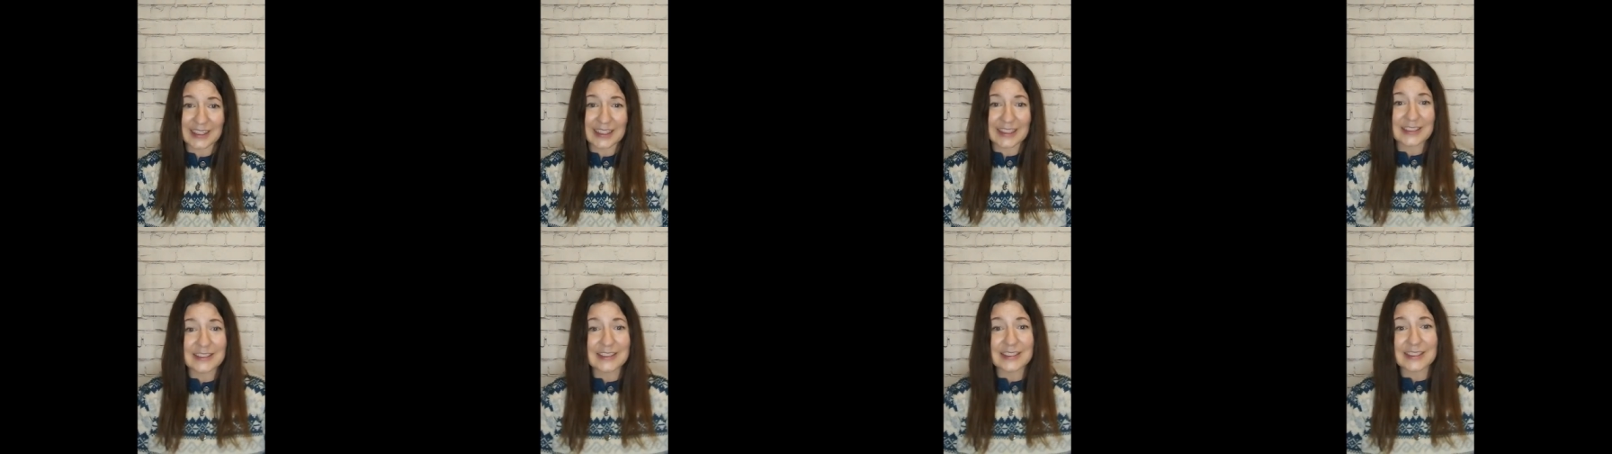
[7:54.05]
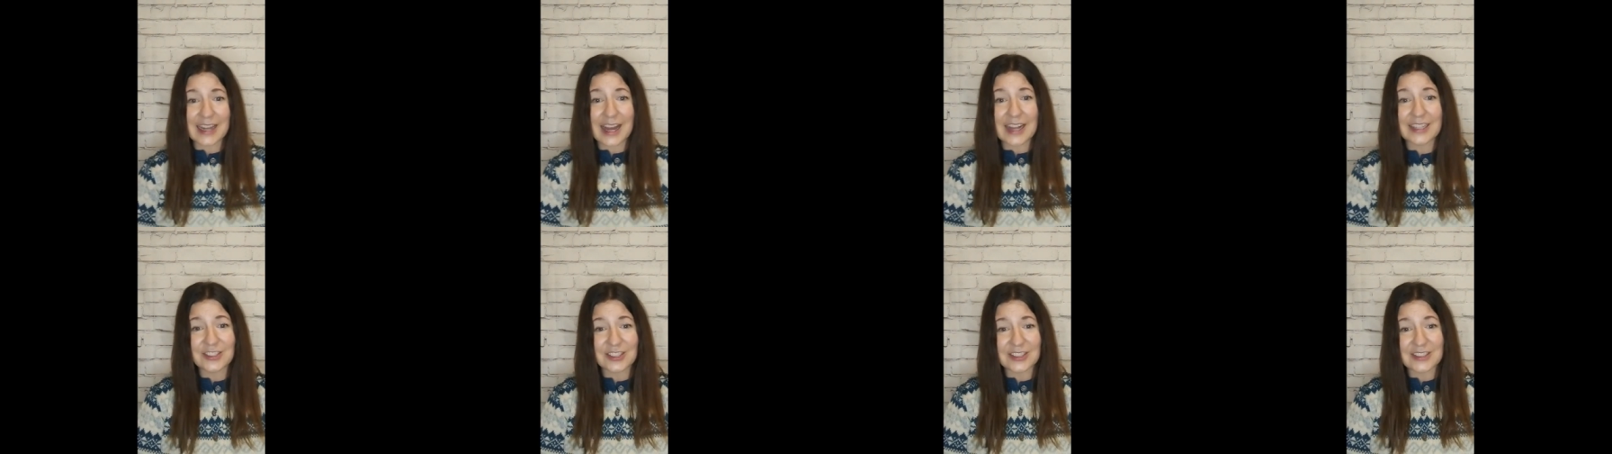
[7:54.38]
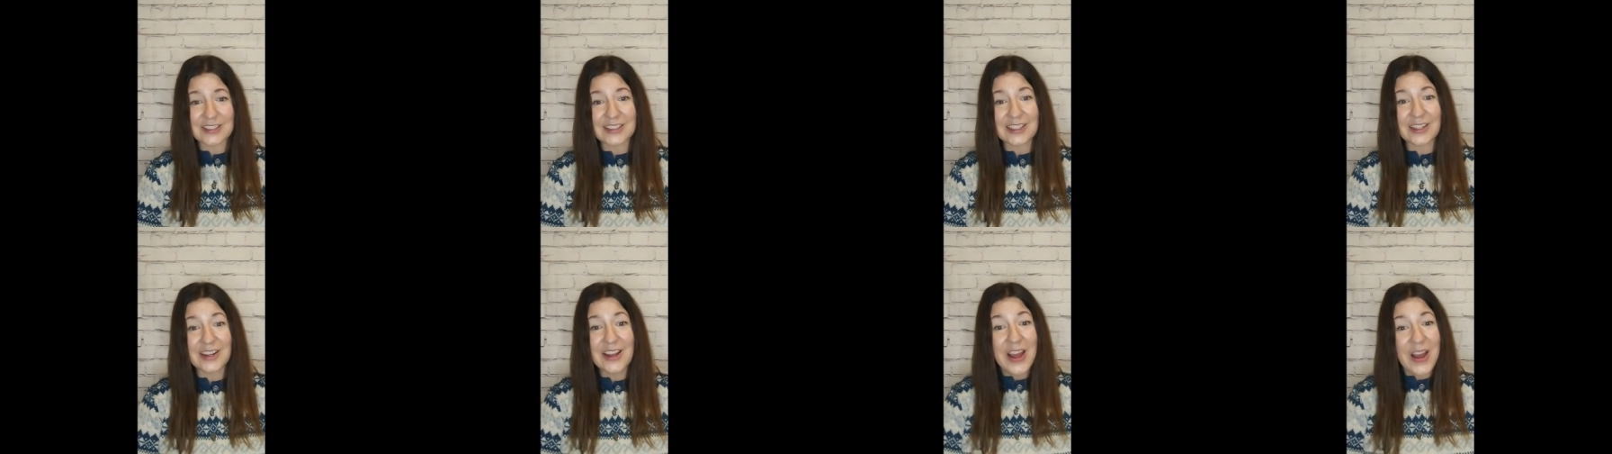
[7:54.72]
And it's not
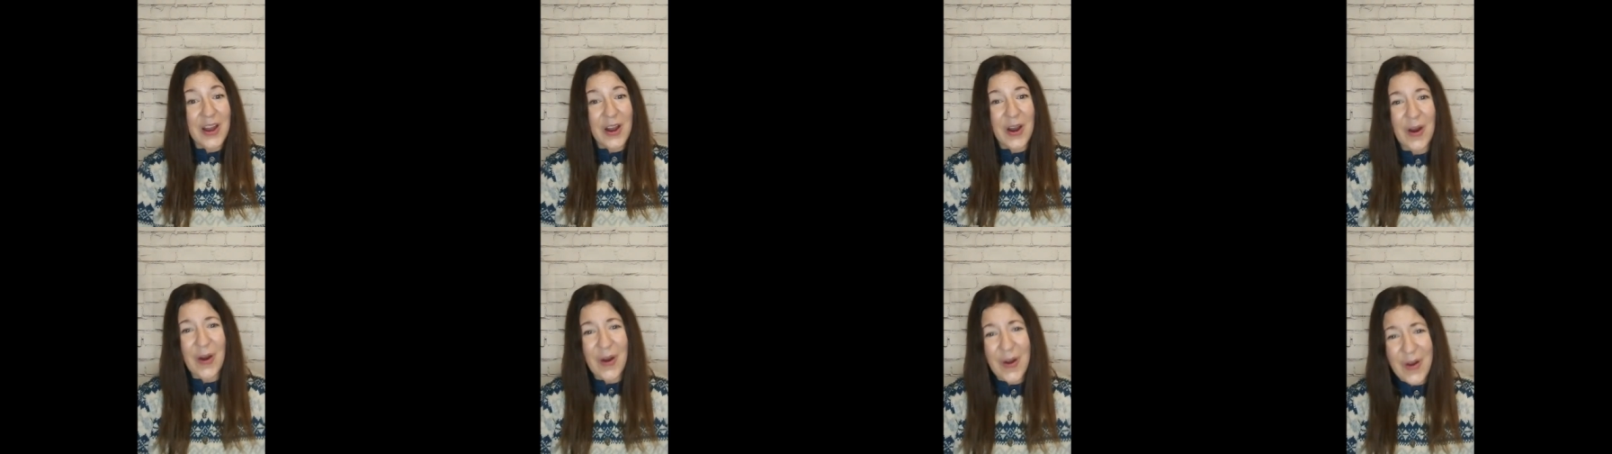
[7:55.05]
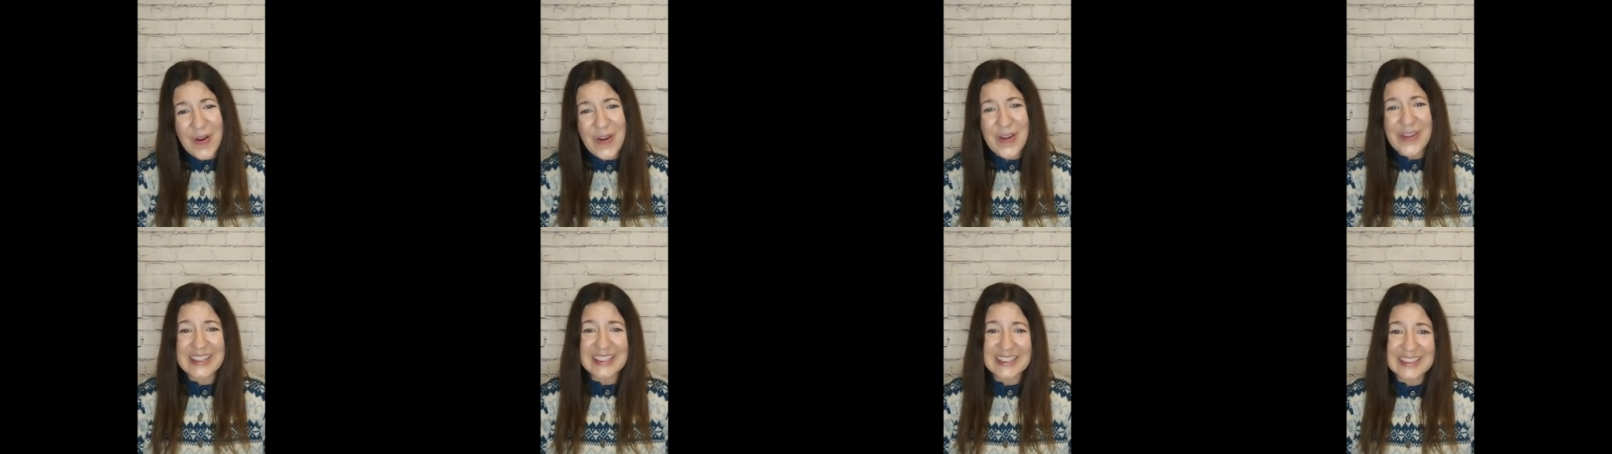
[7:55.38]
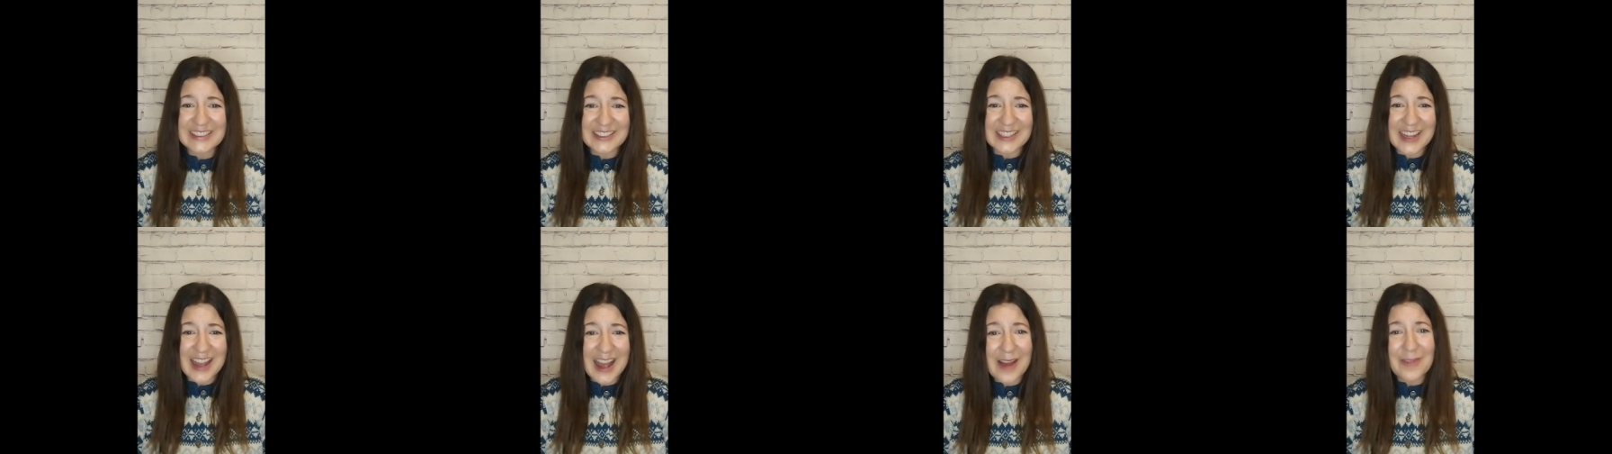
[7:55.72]
just a, oh,
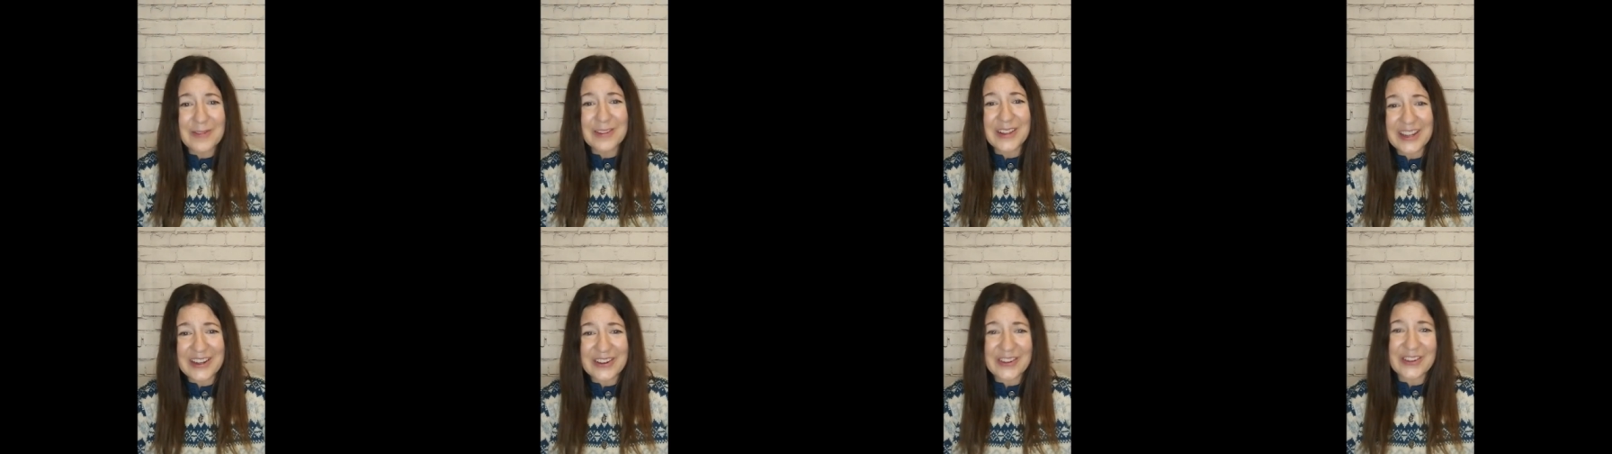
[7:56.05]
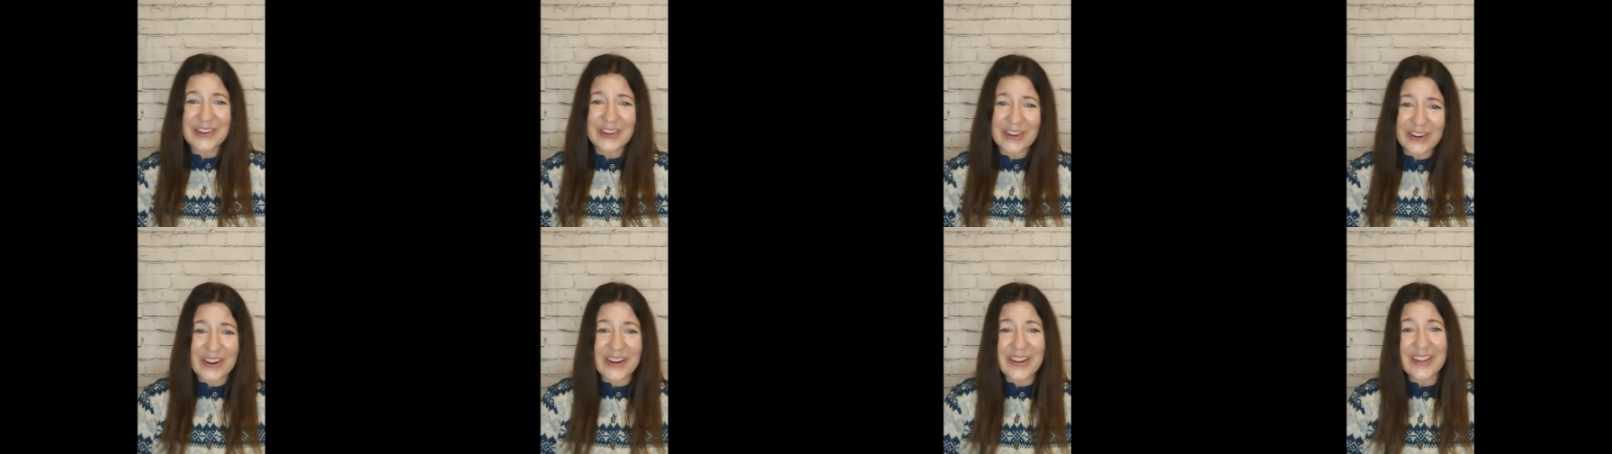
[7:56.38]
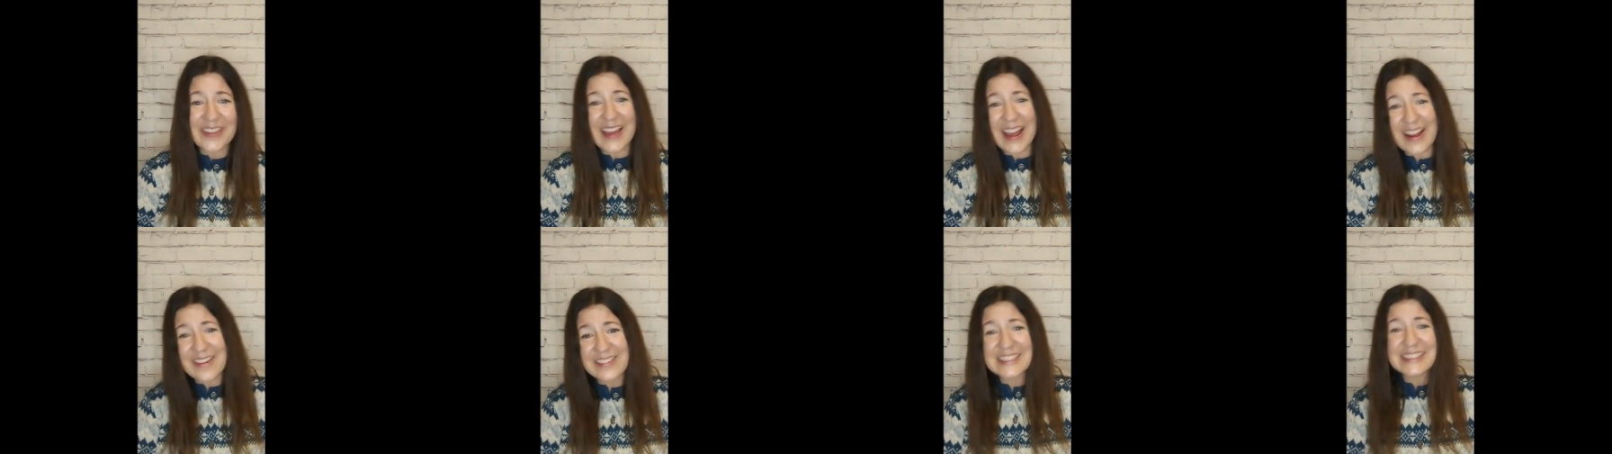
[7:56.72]
good job, little
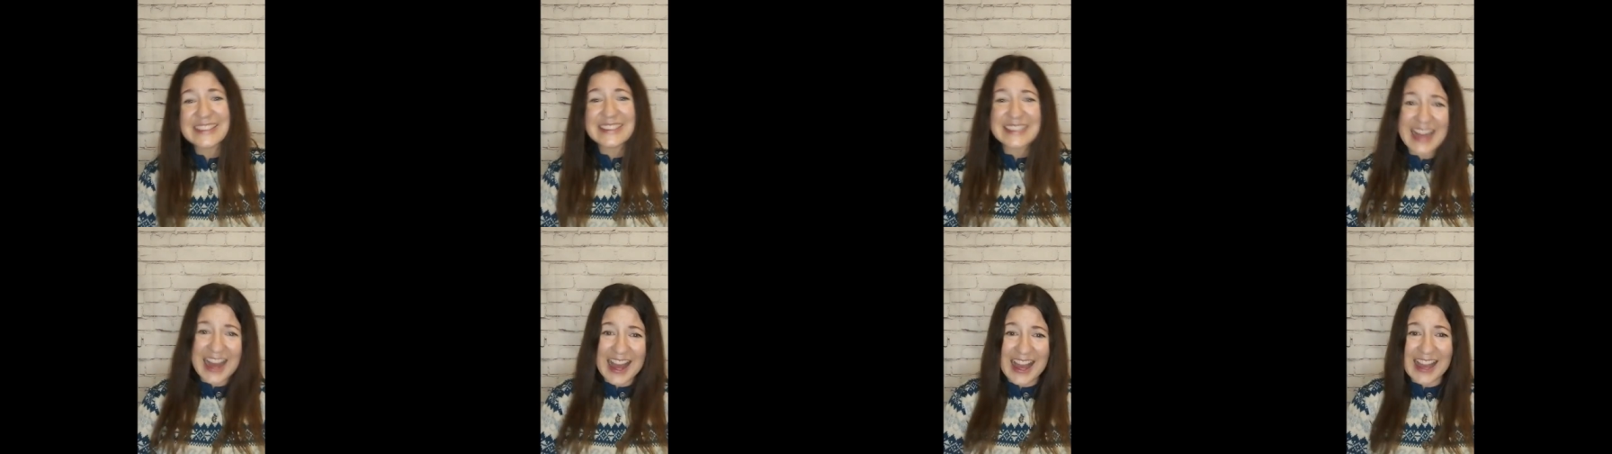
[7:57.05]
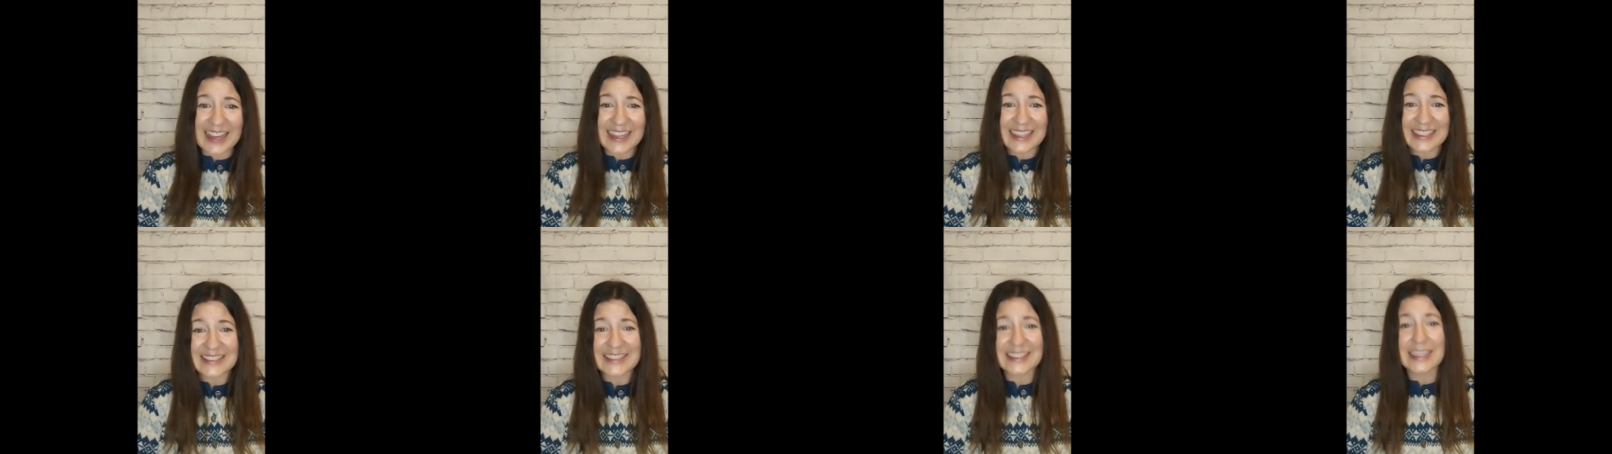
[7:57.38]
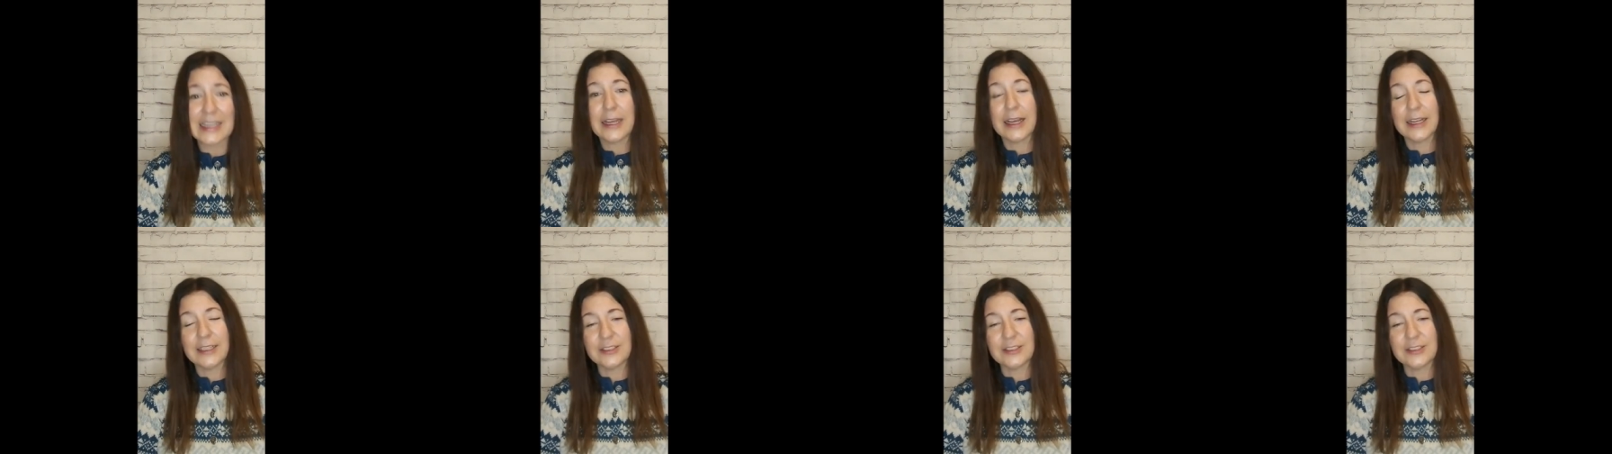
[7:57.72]
girl, that was nice.